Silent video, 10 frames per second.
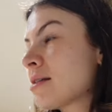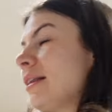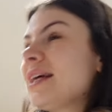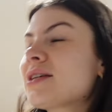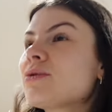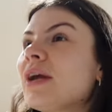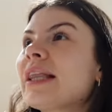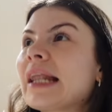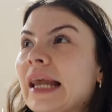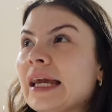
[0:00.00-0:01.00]
I think it's called like
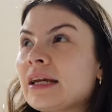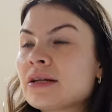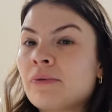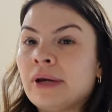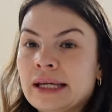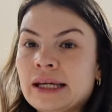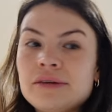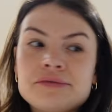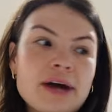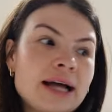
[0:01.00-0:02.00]
the naked
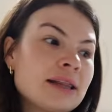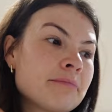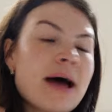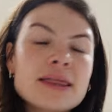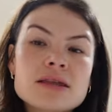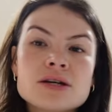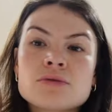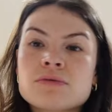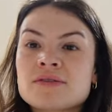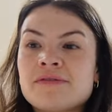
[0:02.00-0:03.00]
weave, and the
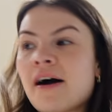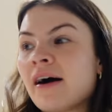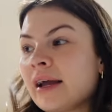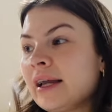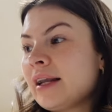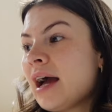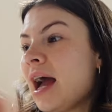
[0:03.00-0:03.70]
method was fine.